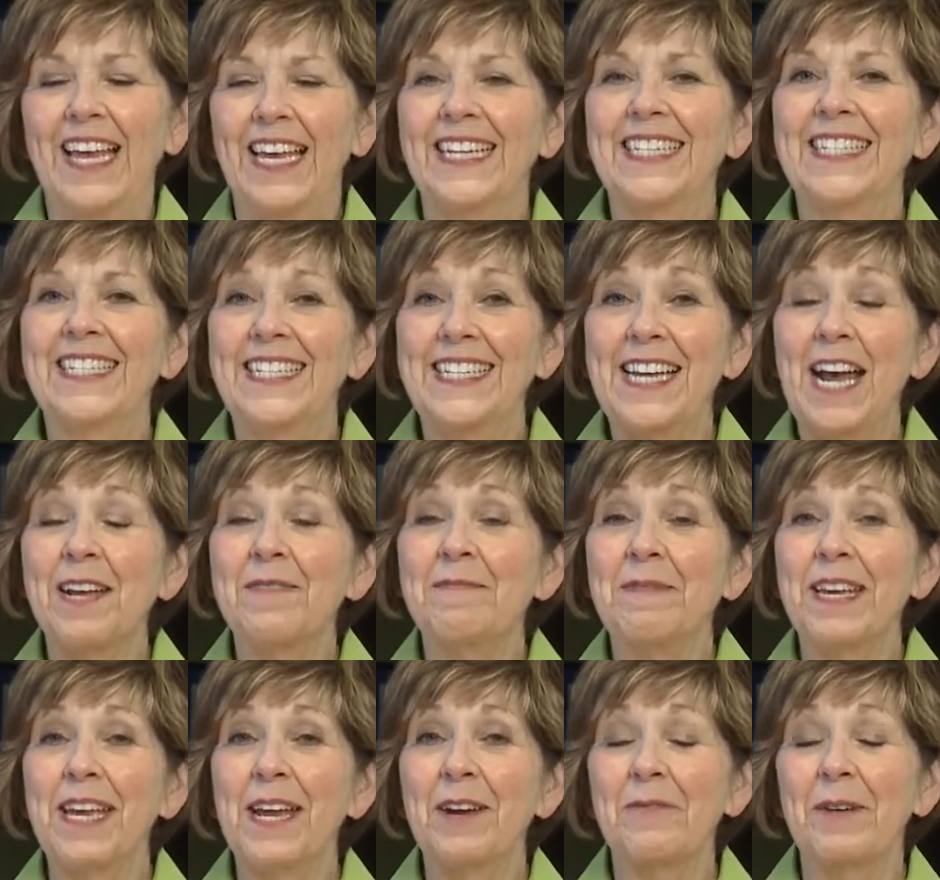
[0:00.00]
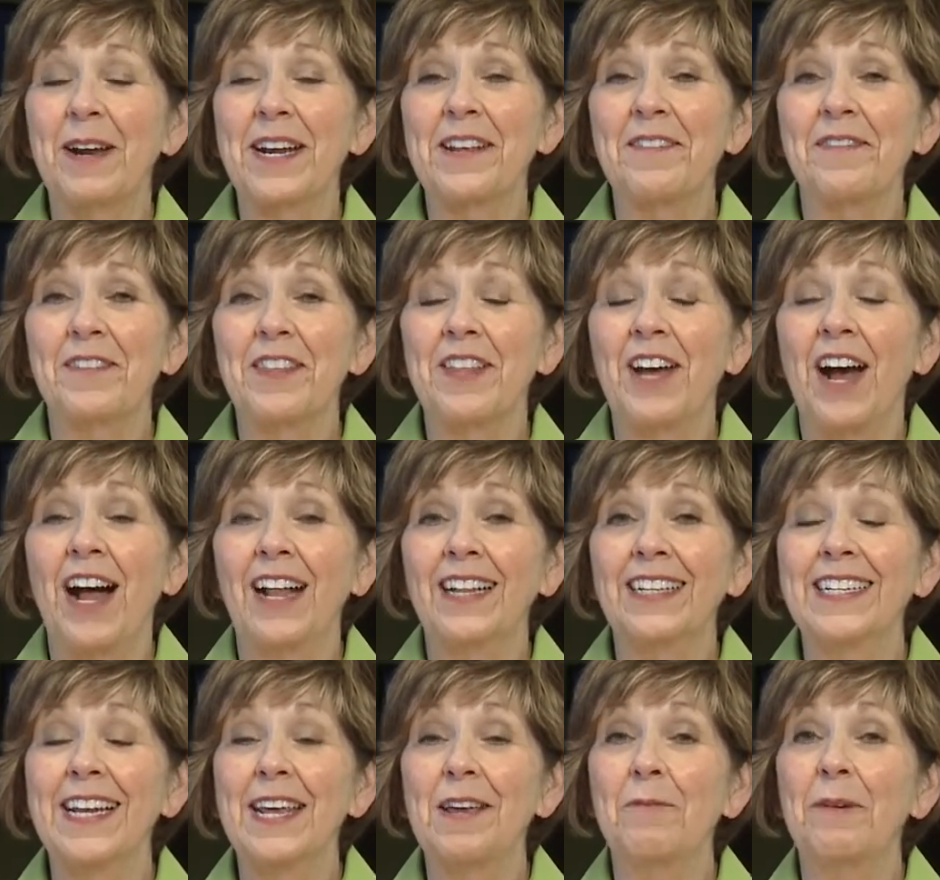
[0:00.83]
It's time to get ready for the
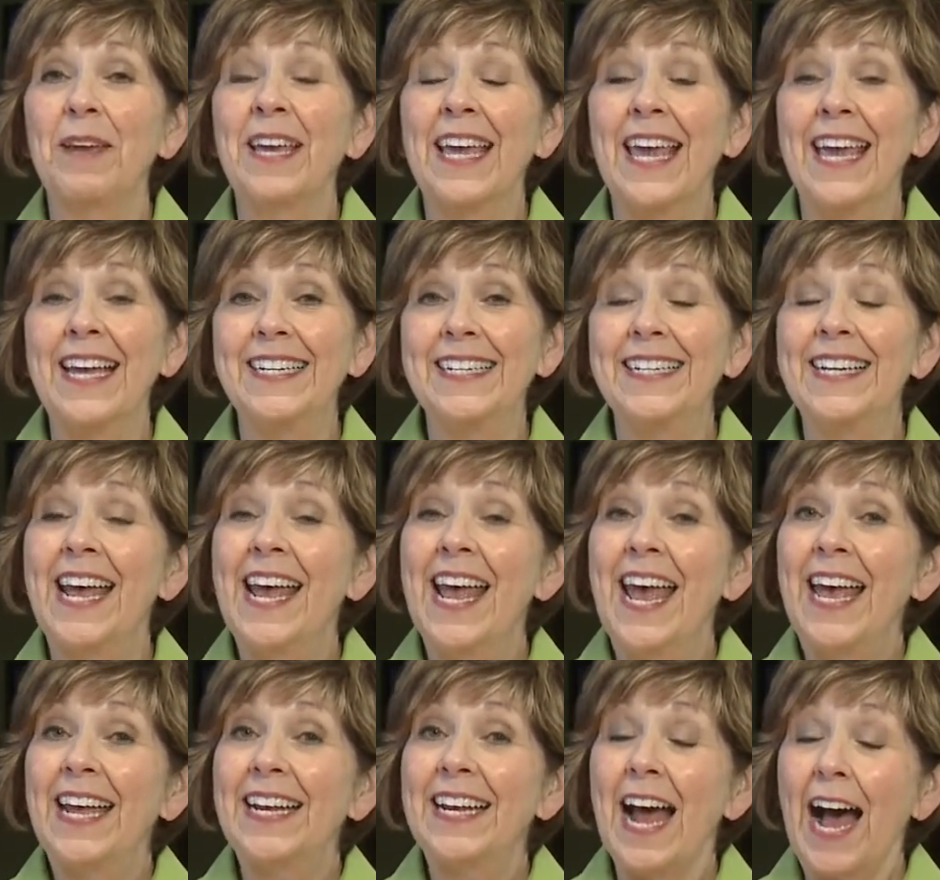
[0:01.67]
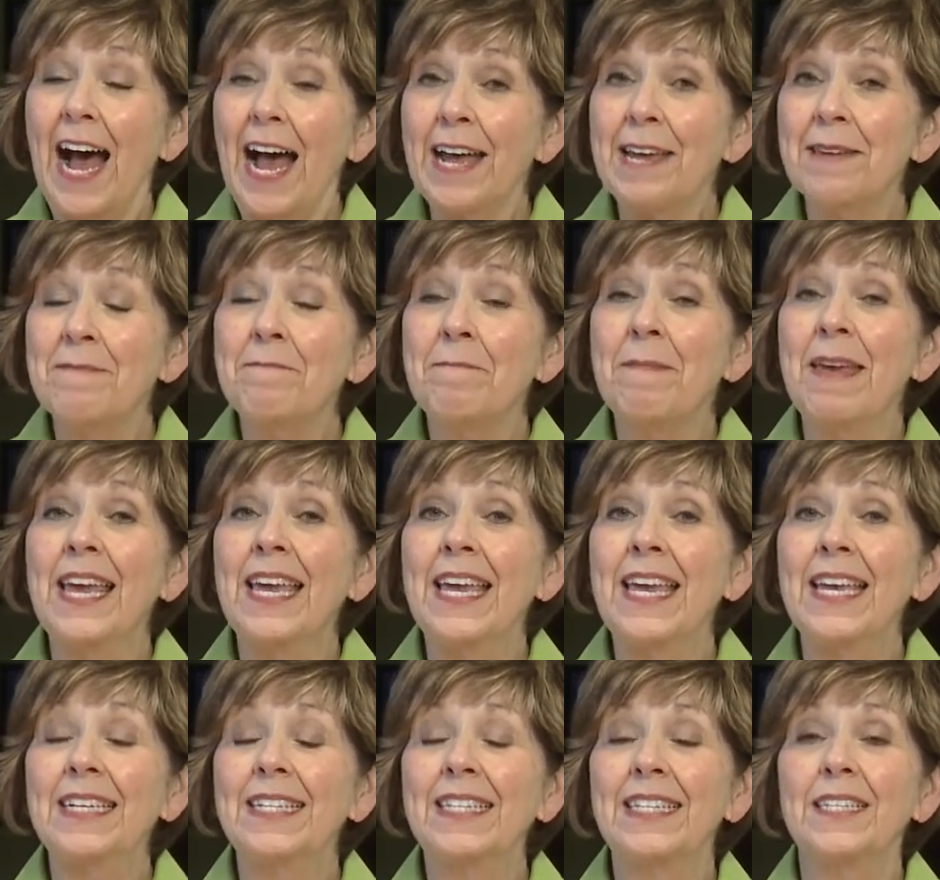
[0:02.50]
holiday weekend, and I'm
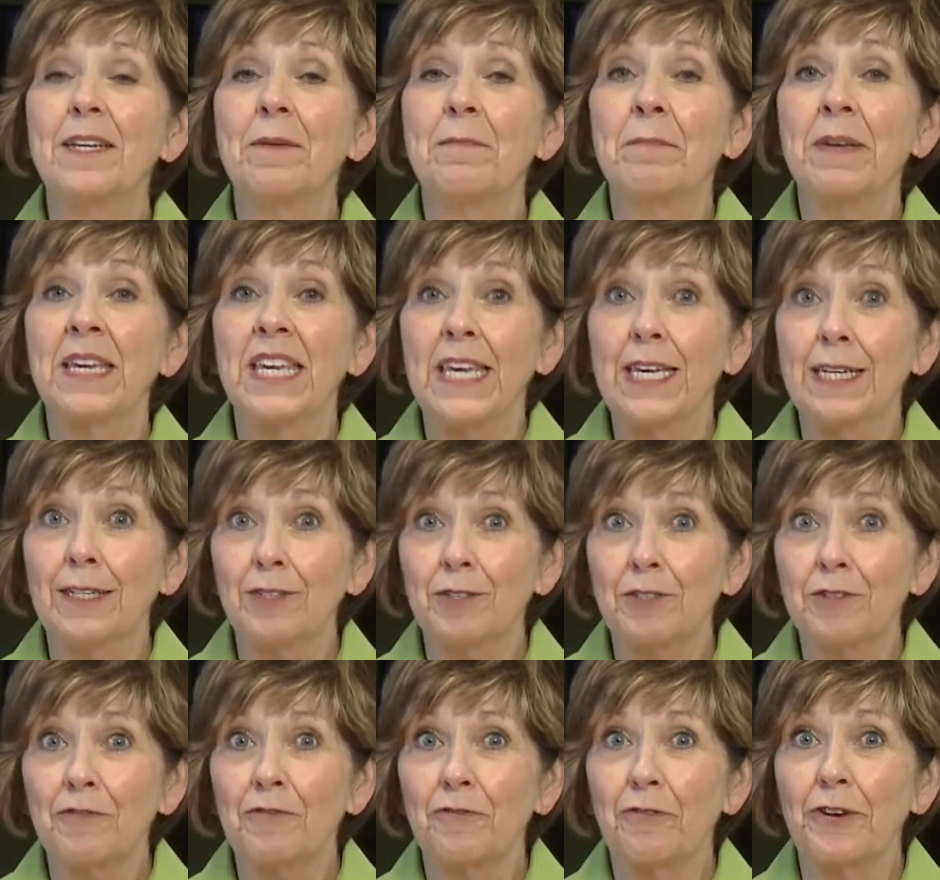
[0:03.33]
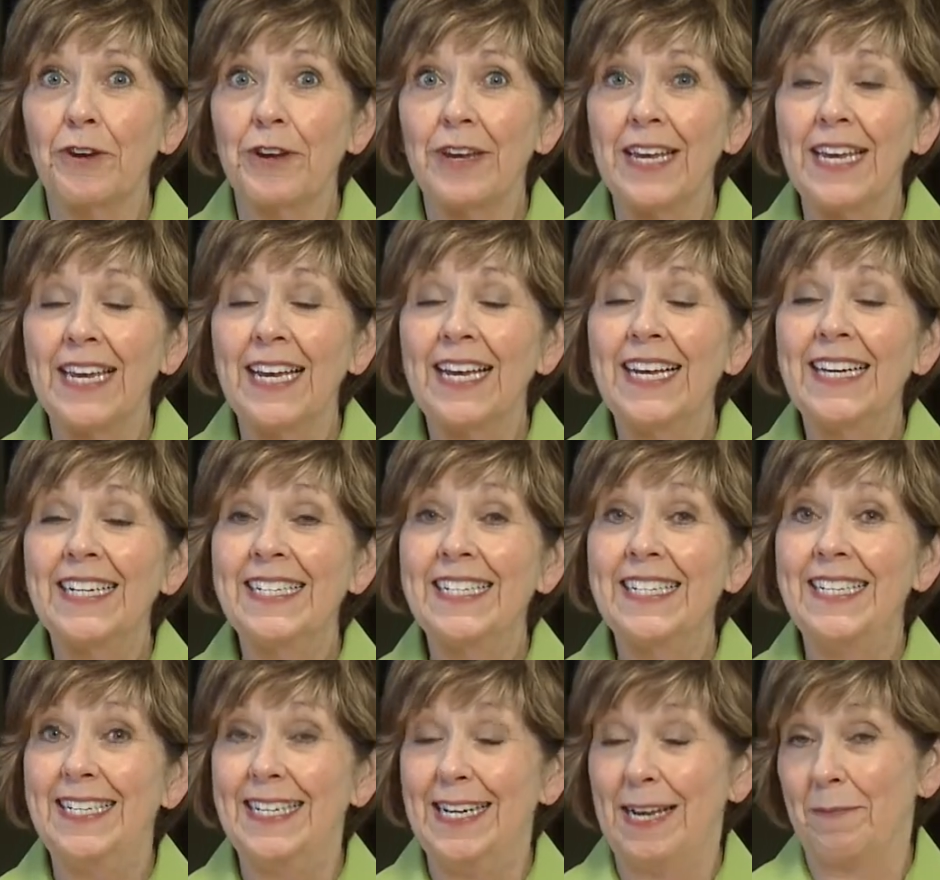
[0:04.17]
making some guilt-free
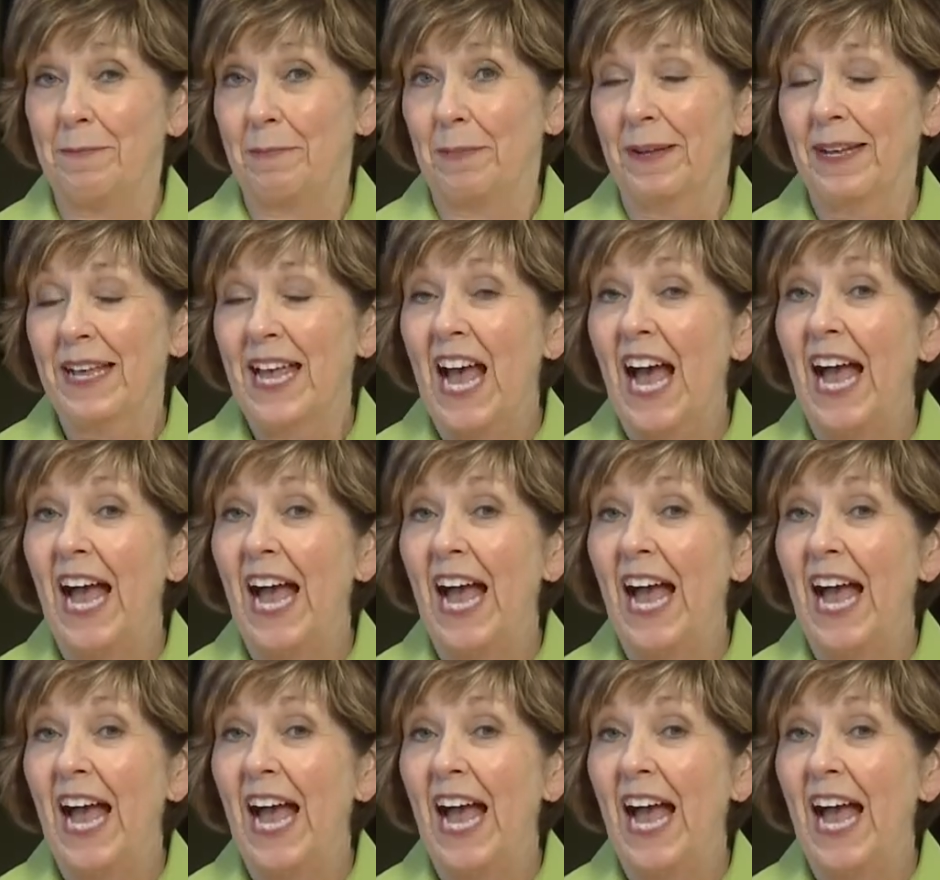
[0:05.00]
dip.